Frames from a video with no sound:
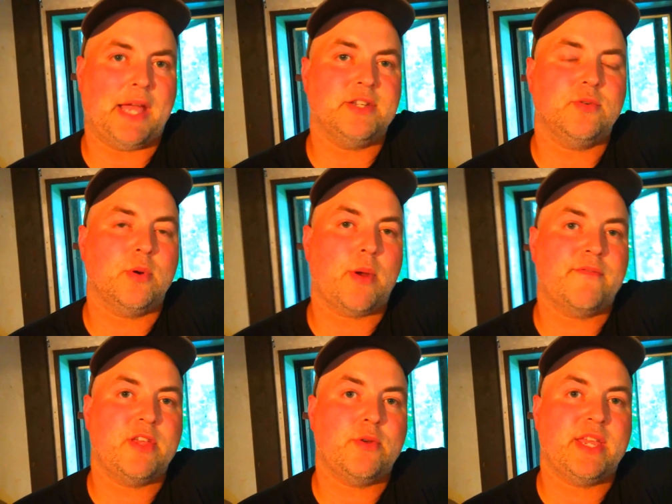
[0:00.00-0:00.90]
I do a
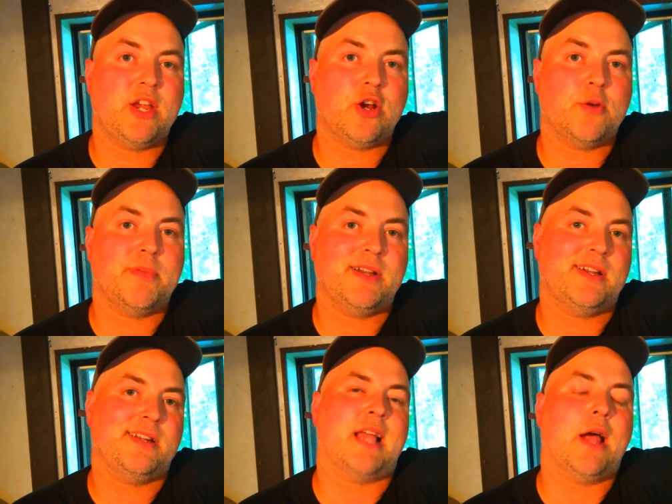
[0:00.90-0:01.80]
review here,
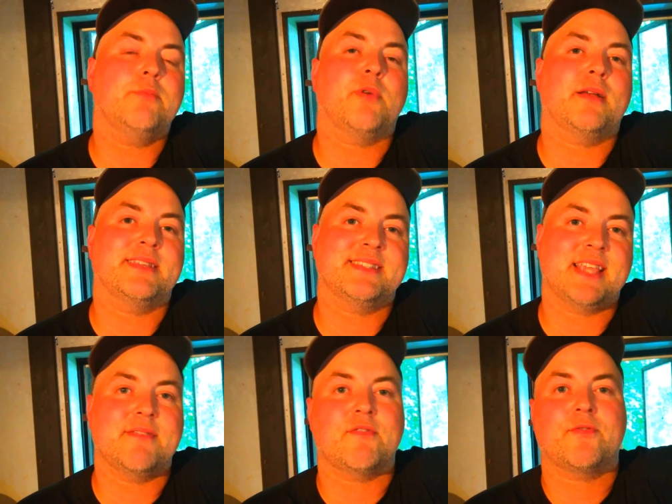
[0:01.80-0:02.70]
but I would probably
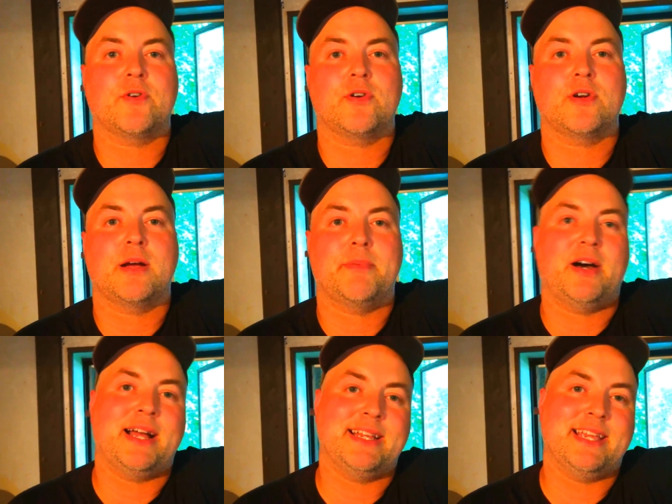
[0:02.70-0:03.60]
save it for a
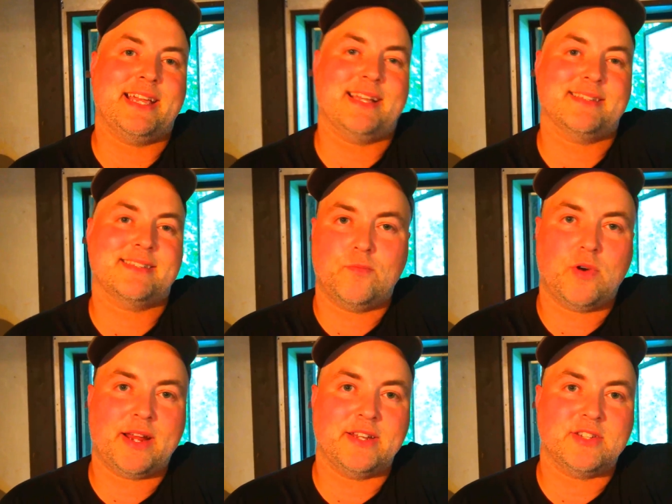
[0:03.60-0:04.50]
podcast
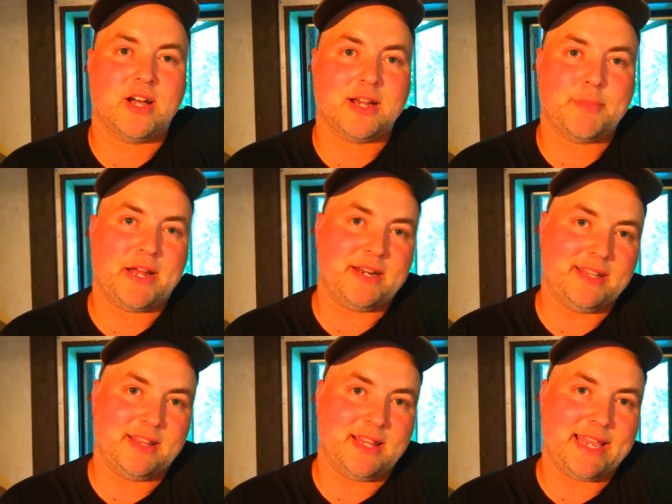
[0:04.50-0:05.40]
where I can talk about it
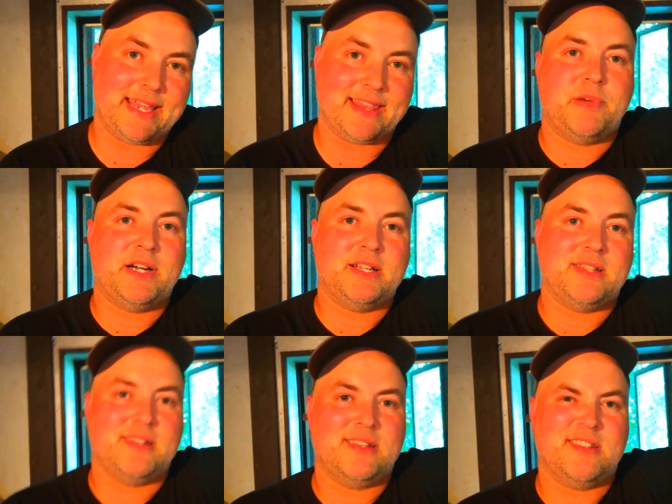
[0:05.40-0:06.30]
in length.
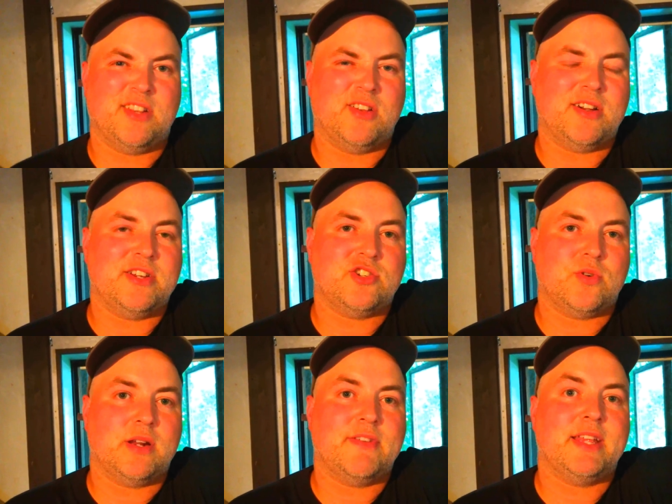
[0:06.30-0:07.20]
But the long and
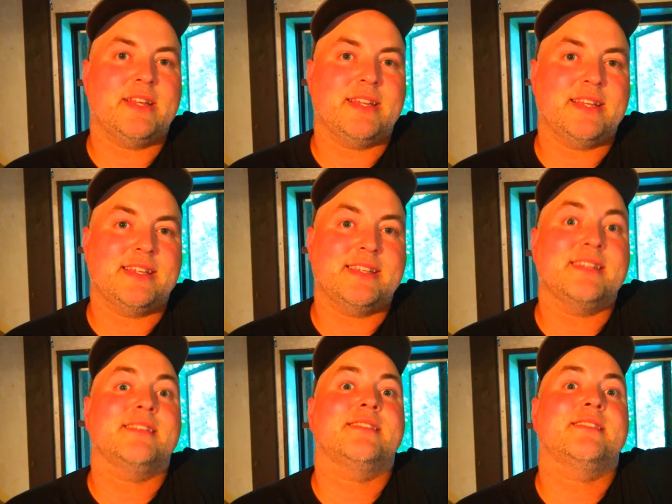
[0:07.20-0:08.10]
short of it
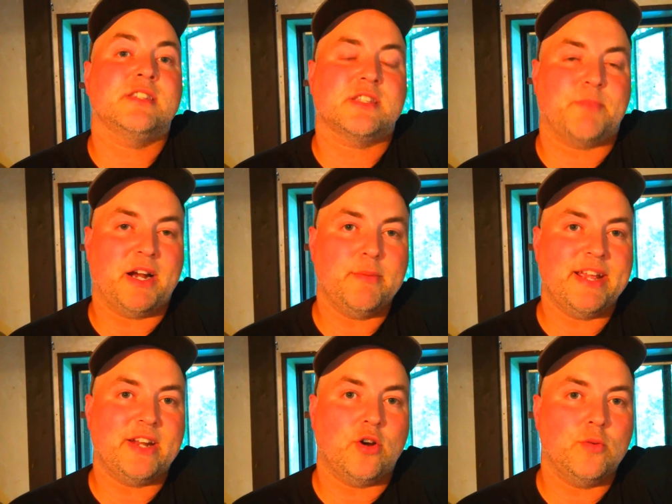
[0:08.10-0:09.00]
is
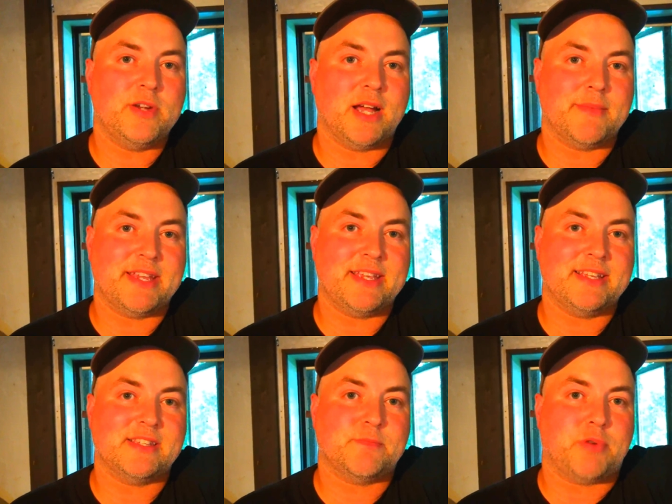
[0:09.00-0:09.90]
Spider-Man Homecoming
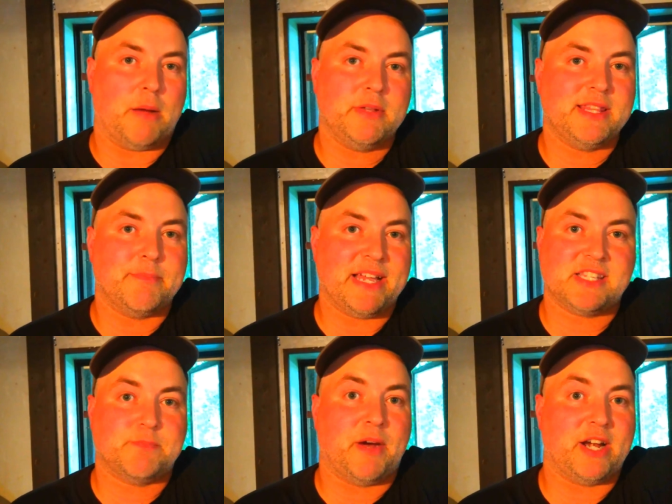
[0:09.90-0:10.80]
is probably the
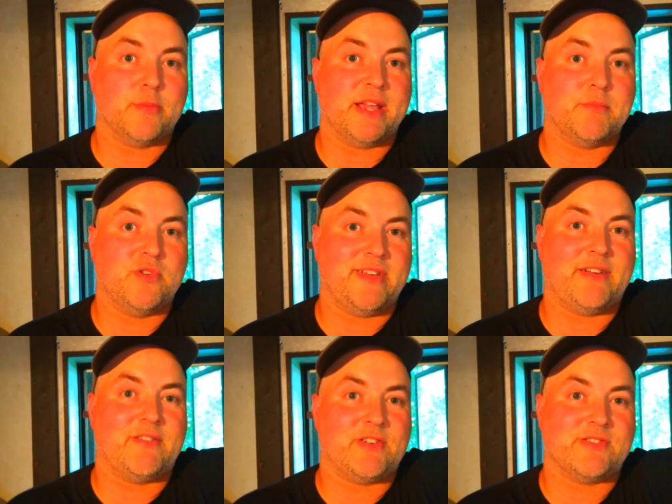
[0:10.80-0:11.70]
best Spider-Man movie
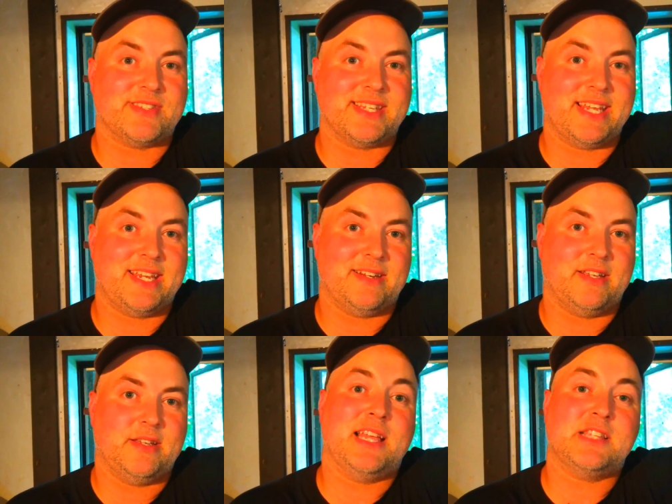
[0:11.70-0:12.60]
I've ever seen.
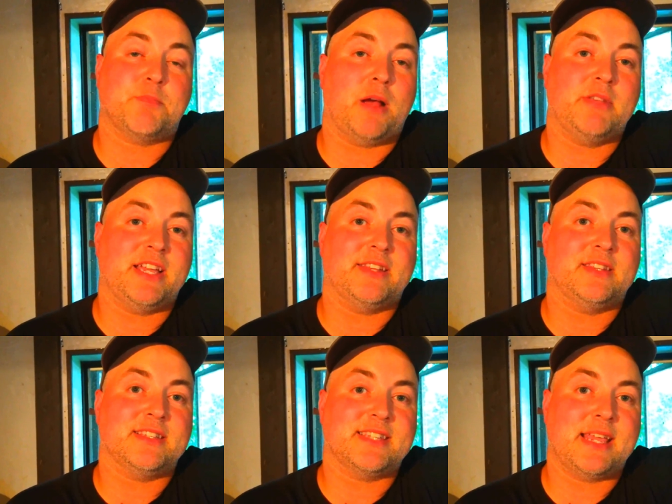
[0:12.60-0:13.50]
It's probably
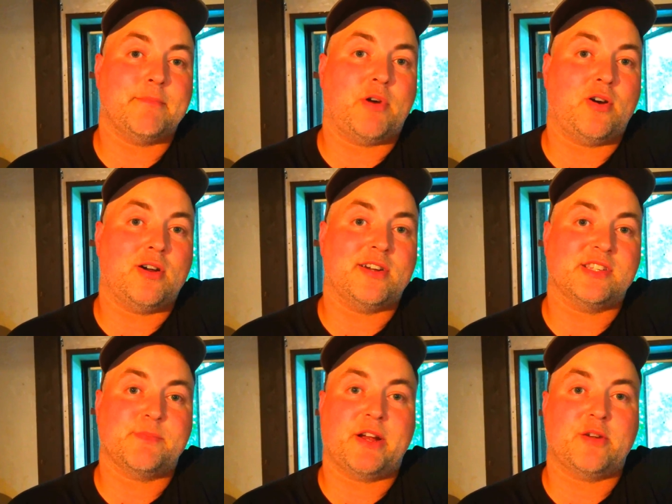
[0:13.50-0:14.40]
on the same par
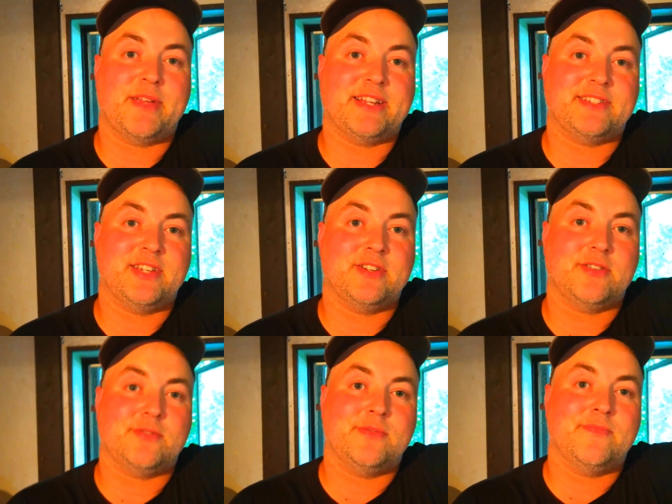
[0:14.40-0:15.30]
as Spider-Man
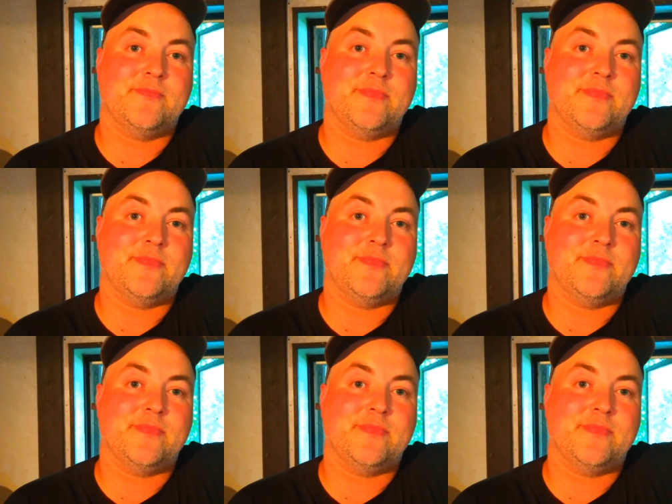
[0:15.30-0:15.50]
2.